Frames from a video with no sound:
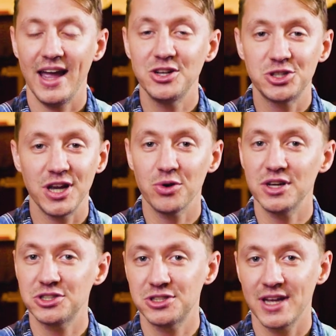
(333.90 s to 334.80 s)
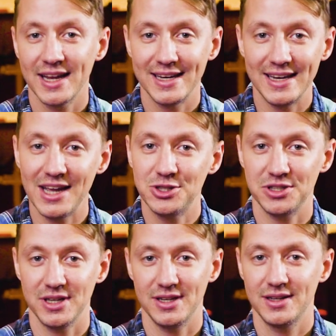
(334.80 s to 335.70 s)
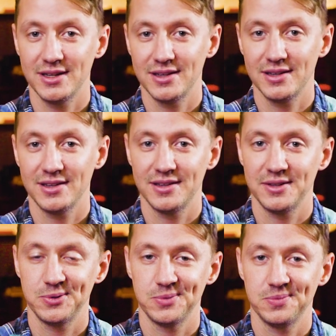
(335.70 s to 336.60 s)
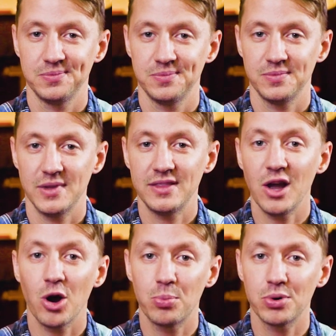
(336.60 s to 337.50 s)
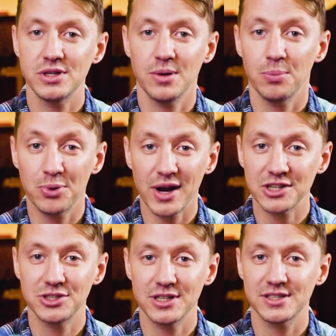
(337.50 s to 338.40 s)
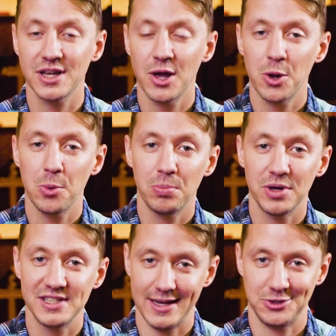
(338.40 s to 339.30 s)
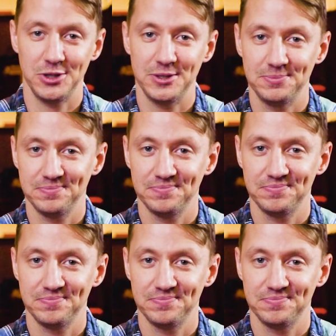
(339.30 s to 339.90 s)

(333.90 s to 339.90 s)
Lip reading: a cherished nation, that they are a precious possession.